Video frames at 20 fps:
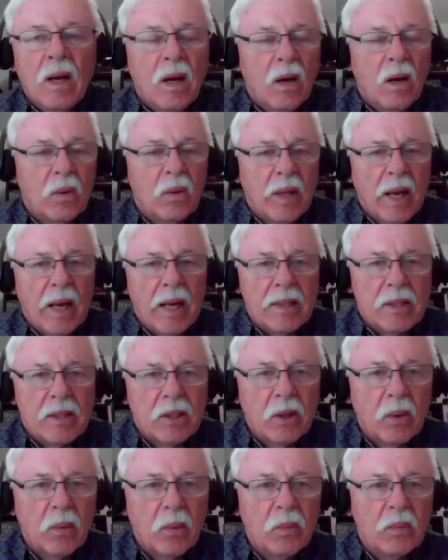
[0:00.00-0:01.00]
Okay,
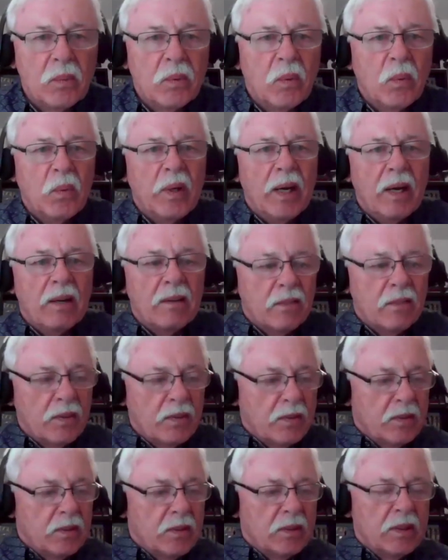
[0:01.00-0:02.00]
so we have
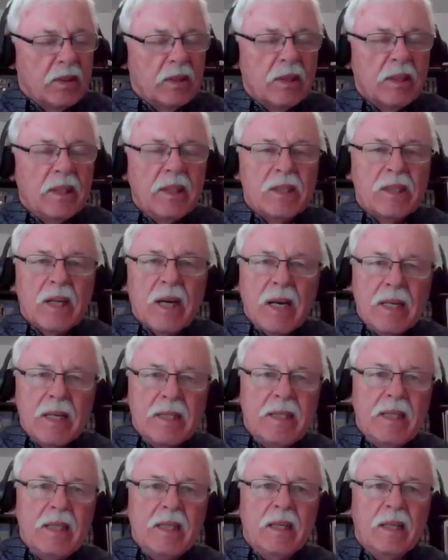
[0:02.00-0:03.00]
this
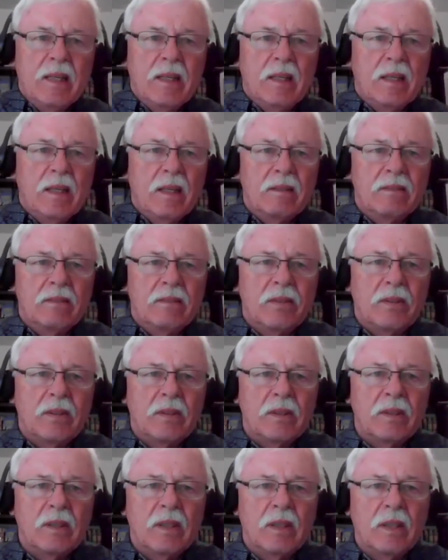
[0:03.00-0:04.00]
idea of
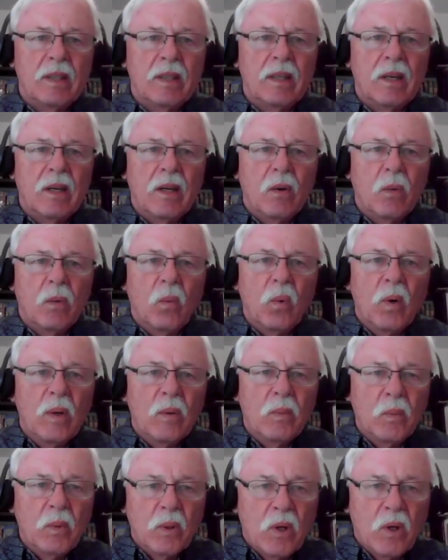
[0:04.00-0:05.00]

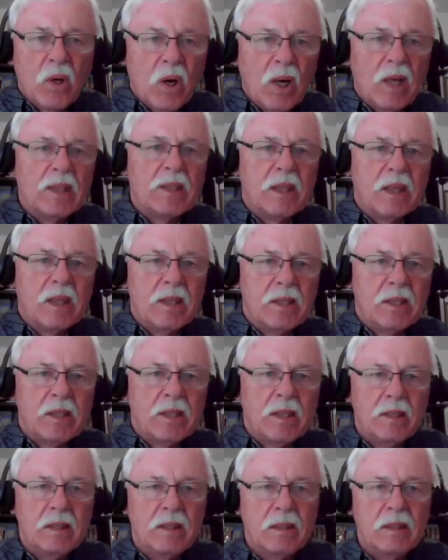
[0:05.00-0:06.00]
what will cause
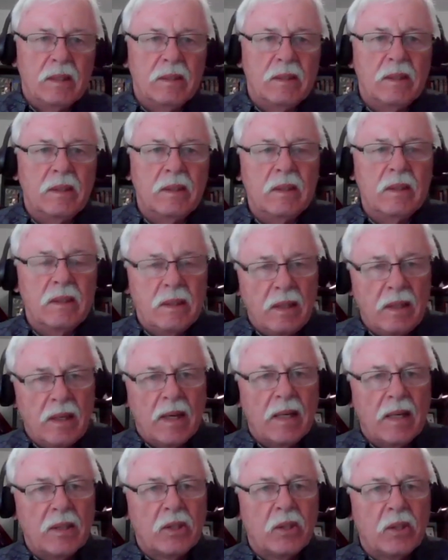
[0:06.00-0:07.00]
us
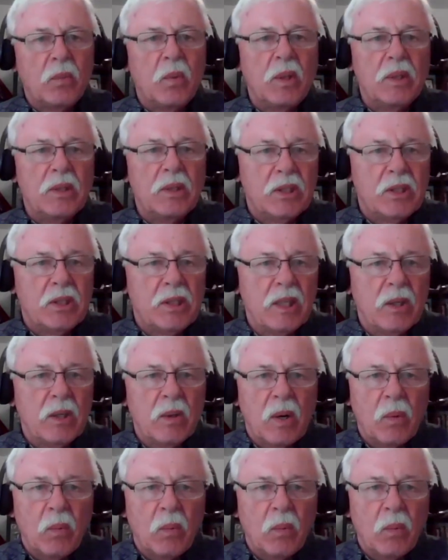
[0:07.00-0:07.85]
not to want to sin.